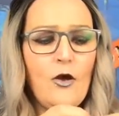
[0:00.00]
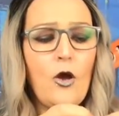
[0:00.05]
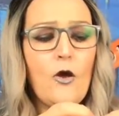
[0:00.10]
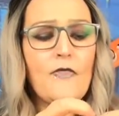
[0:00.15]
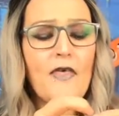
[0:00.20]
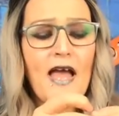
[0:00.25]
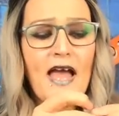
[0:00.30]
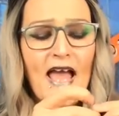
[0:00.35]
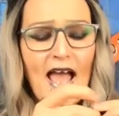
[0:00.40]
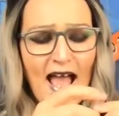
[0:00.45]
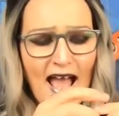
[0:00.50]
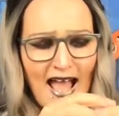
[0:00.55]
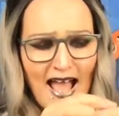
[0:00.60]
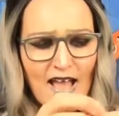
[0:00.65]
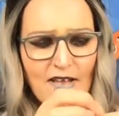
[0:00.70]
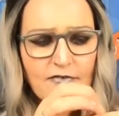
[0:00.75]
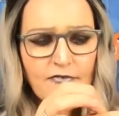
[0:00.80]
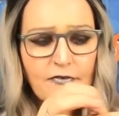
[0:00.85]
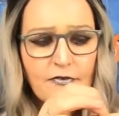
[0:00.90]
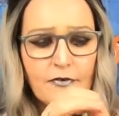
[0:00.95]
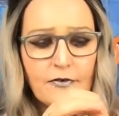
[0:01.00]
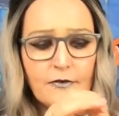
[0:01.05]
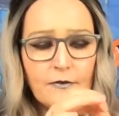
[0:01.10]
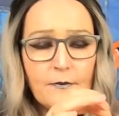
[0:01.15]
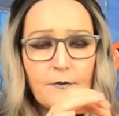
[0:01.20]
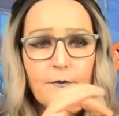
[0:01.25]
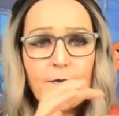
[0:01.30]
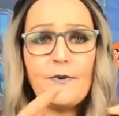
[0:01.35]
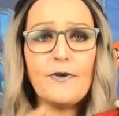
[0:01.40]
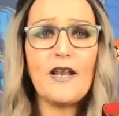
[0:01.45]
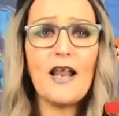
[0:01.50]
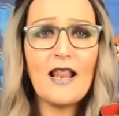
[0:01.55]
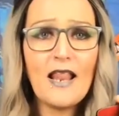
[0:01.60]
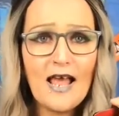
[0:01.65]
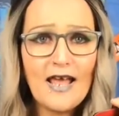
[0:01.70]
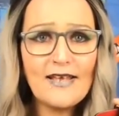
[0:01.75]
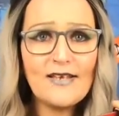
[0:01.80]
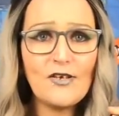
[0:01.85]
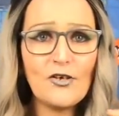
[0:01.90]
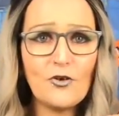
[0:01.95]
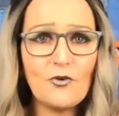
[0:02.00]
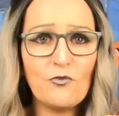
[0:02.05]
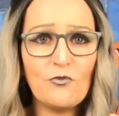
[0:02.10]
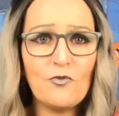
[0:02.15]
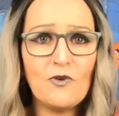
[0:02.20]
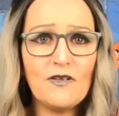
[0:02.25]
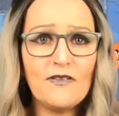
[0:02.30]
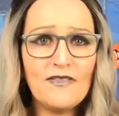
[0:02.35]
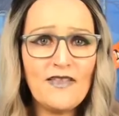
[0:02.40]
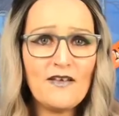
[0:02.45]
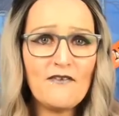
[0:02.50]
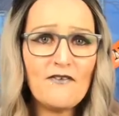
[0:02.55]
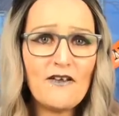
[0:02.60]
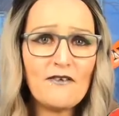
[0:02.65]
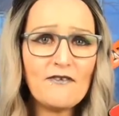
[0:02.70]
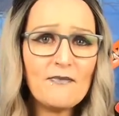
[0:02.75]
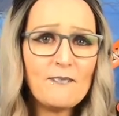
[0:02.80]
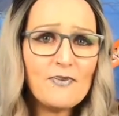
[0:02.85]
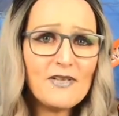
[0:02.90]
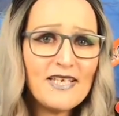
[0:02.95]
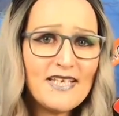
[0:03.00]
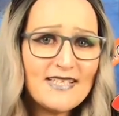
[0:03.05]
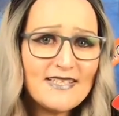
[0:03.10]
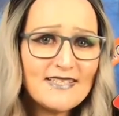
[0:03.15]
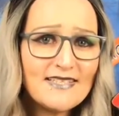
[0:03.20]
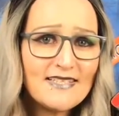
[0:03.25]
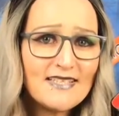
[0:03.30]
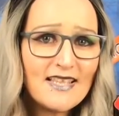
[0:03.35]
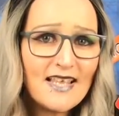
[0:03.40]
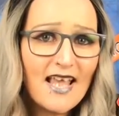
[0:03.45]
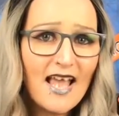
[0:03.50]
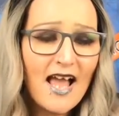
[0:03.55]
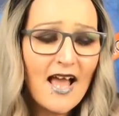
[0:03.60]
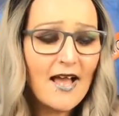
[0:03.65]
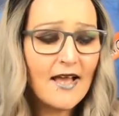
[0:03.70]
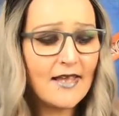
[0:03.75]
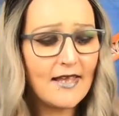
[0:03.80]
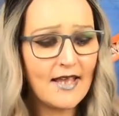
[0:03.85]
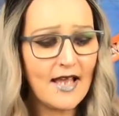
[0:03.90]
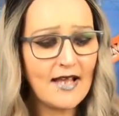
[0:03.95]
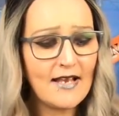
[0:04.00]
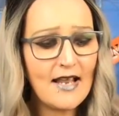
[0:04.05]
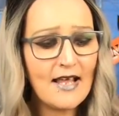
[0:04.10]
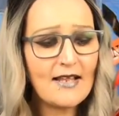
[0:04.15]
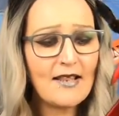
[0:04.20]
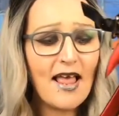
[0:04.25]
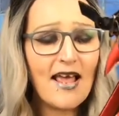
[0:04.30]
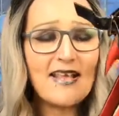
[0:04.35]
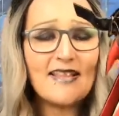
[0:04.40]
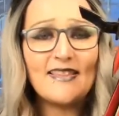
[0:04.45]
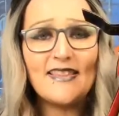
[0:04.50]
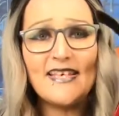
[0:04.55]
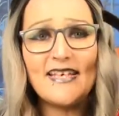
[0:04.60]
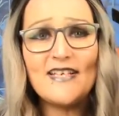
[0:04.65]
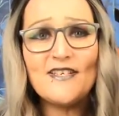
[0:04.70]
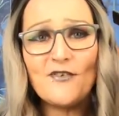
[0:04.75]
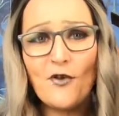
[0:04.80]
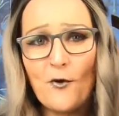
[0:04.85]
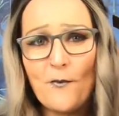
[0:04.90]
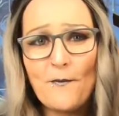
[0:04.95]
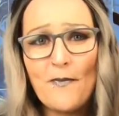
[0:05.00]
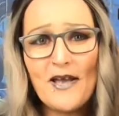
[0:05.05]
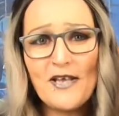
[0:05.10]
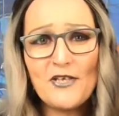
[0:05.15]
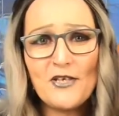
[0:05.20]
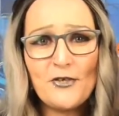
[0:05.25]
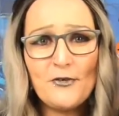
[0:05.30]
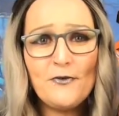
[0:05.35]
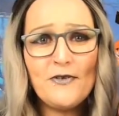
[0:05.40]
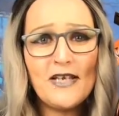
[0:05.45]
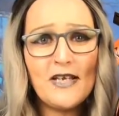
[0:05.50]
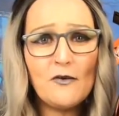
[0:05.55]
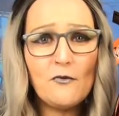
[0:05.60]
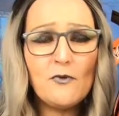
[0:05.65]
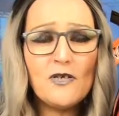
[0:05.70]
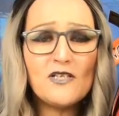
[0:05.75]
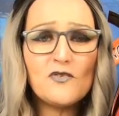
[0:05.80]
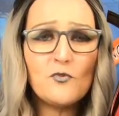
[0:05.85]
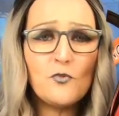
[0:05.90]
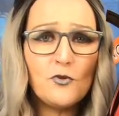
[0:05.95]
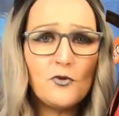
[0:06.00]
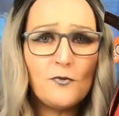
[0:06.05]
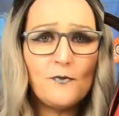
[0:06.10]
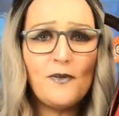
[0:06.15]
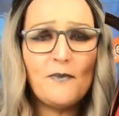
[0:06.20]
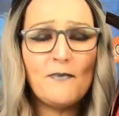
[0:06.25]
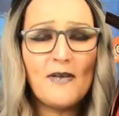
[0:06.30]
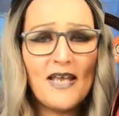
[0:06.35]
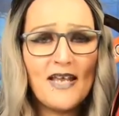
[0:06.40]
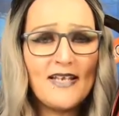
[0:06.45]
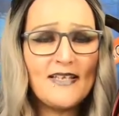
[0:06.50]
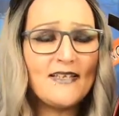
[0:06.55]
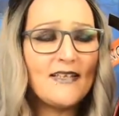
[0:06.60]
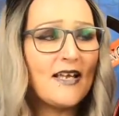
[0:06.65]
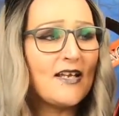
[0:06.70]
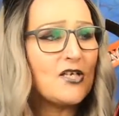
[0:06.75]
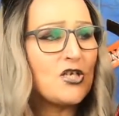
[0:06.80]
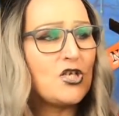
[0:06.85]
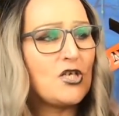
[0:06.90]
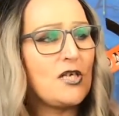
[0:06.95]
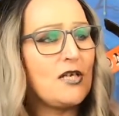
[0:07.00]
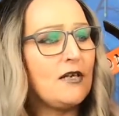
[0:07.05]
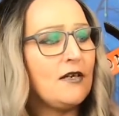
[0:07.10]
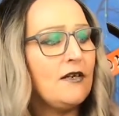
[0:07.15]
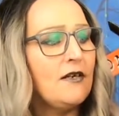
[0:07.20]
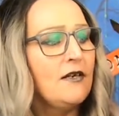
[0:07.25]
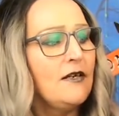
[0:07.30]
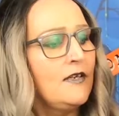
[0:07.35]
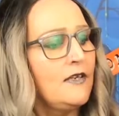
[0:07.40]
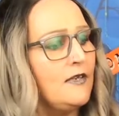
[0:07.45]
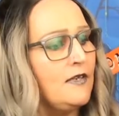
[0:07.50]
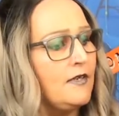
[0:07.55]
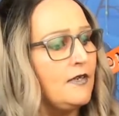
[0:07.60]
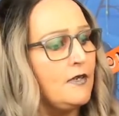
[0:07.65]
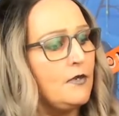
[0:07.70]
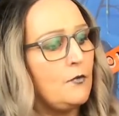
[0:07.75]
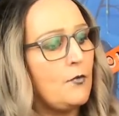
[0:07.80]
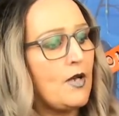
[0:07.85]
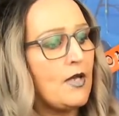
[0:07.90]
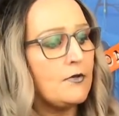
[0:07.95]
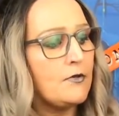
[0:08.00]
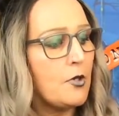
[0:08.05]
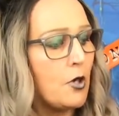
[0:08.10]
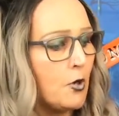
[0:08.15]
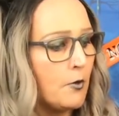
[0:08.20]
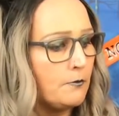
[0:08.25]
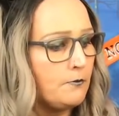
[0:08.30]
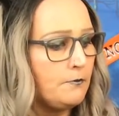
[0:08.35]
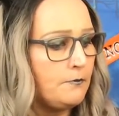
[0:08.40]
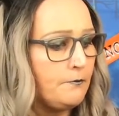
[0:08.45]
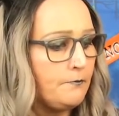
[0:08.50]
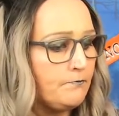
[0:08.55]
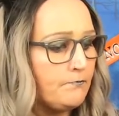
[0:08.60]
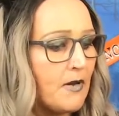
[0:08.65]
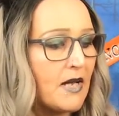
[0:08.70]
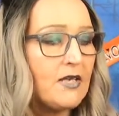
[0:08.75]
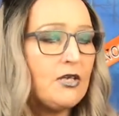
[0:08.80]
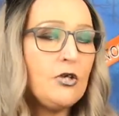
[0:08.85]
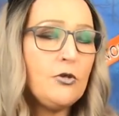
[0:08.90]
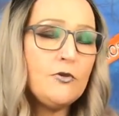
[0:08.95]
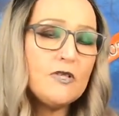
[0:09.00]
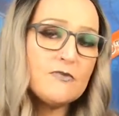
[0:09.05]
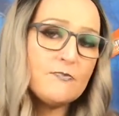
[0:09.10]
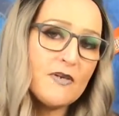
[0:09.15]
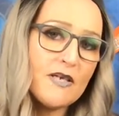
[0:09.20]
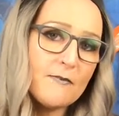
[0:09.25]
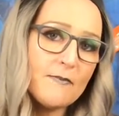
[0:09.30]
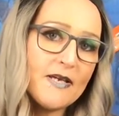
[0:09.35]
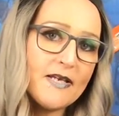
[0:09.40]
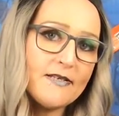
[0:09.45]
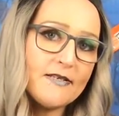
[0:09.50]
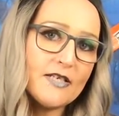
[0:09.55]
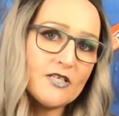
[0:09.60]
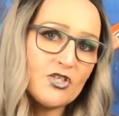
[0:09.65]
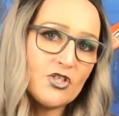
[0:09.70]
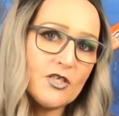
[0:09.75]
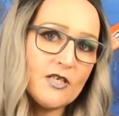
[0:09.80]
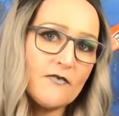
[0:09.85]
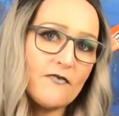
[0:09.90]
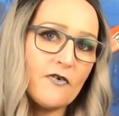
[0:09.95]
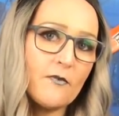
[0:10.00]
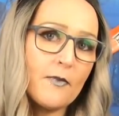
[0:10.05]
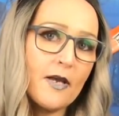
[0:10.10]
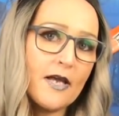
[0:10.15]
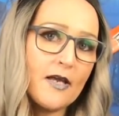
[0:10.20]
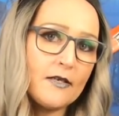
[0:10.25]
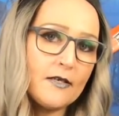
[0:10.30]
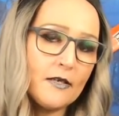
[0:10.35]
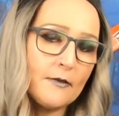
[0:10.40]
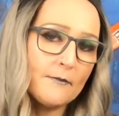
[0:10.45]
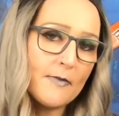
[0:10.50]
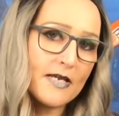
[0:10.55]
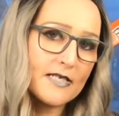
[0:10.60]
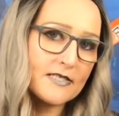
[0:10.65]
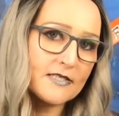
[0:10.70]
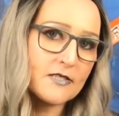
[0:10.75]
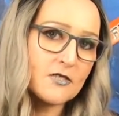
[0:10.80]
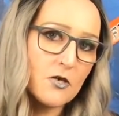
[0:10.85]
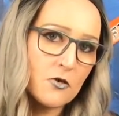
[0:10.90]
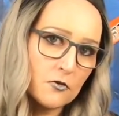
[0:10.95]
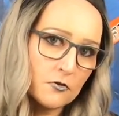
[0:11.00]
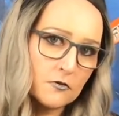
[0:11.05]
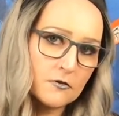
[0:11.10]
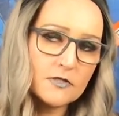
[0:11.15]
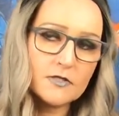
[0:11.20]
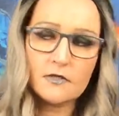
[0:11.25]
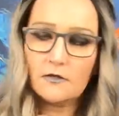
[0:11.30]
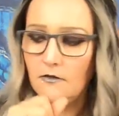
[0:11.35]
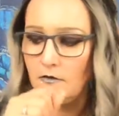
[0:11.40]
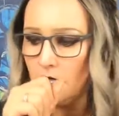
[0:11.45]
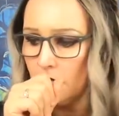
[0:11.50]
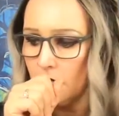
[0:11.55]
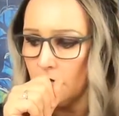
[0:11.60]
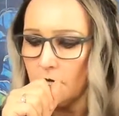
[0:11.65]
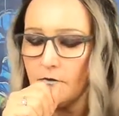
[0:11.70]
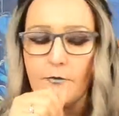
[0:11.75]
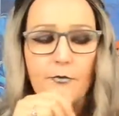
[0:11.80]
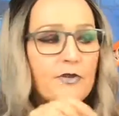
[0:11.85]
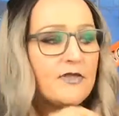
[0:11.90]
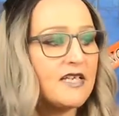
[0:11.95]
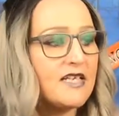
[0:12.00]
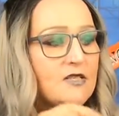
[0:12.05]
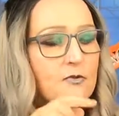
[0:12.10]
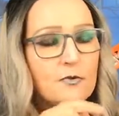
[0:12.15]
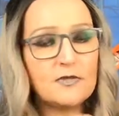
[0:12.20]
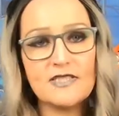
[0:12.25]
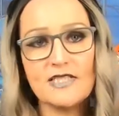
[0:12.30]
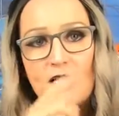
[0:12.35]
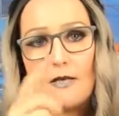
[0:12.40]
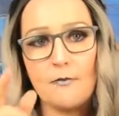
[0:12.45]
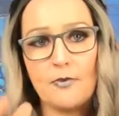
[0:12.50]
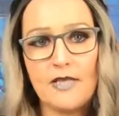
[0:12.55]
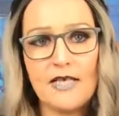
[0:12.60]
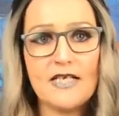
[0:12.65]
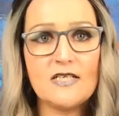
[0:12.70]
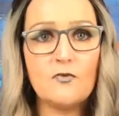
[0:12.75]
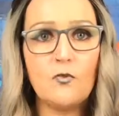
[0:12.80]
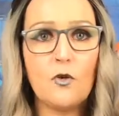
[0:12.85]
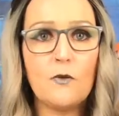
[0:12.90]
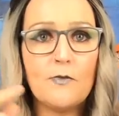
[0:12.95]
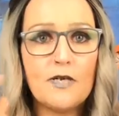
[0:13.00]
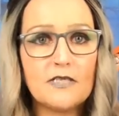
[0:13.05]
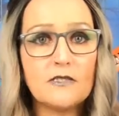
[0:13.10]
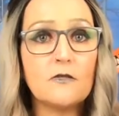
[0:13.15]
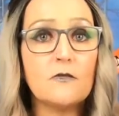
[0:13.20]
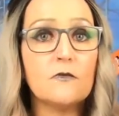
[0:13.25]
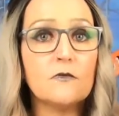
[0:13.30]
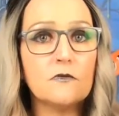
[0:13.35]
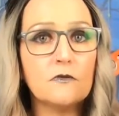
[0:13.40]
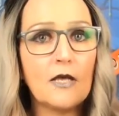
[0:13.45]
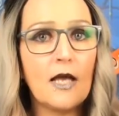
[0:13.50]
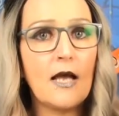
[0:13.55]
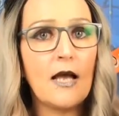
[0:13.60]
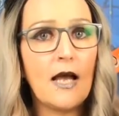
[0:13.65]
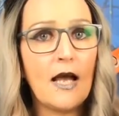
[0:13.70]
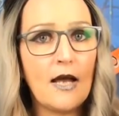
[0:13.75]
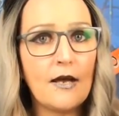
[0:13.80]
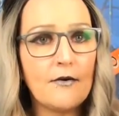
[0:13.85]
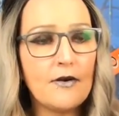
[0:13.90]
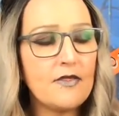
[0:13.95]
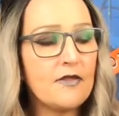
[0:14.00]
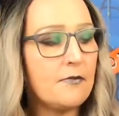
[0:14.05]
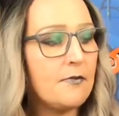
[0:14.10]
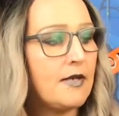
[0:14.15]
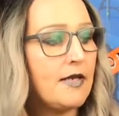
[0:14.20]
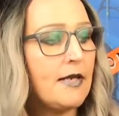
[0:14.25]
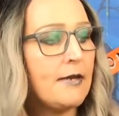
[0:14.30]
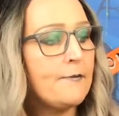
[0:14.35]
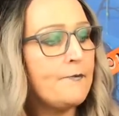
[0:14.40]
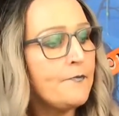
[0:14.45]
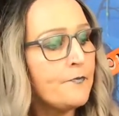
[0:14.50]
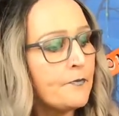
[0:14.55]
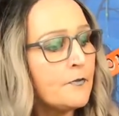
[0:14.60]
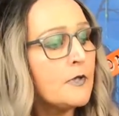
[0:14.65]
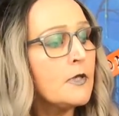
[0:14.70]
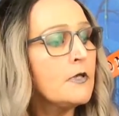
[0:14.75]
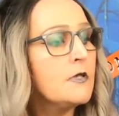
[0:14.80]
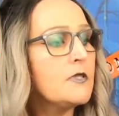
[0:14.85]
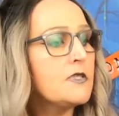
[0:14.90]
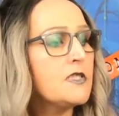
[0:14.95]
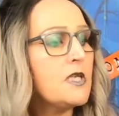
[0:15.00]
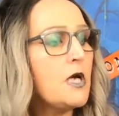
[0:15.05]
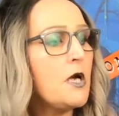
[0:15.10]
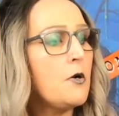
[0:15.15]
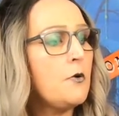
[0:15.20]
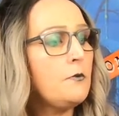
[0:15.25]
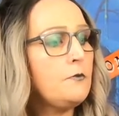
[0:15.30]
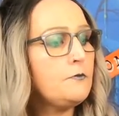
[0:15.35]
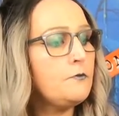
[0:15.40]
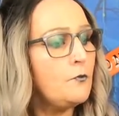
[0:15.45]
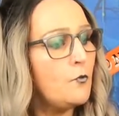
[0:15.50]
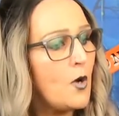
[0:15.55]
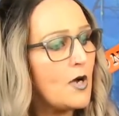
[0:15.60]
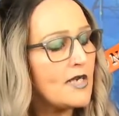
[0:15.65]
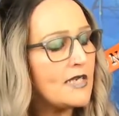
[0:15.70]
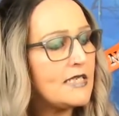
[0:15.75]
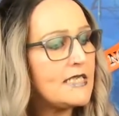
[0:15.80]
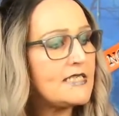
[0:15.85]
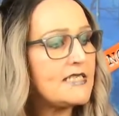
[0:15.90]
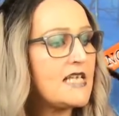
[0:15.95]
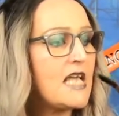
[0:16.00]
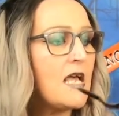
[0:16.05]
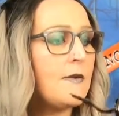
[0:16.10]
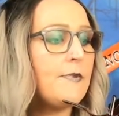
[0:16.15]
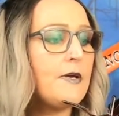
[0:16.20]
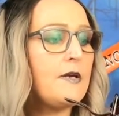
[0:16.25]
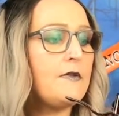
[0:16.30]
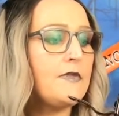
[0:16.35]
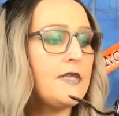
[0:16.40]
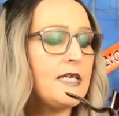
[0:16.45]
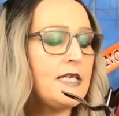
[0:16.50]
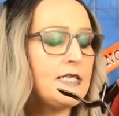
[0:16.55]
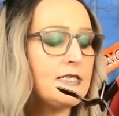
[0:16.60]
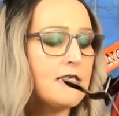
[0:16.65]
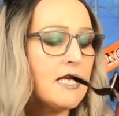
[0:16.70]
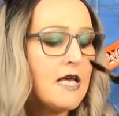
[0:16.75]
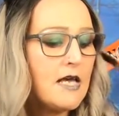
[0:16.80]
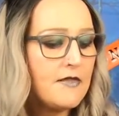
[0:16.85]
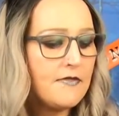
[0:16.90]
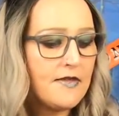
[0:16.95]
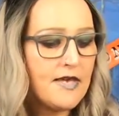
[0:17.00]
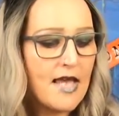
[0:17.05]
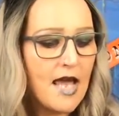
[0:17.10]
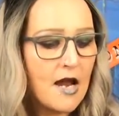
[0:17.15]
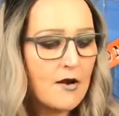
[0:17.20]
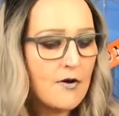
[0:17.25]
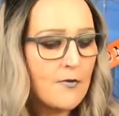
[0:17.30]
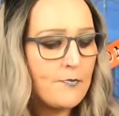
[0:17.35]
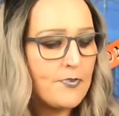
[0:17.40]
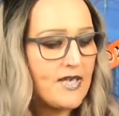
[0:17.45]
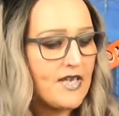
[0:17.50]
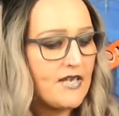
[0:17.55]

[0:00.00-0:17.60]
or that I have but I like them. They're very pleasing to the eye, and I like these on my unit, which will be made next year. Well, no, my unit's being made next year for my my schools, but these will take place where my schools are at the minute. So, what can I say about these? They are a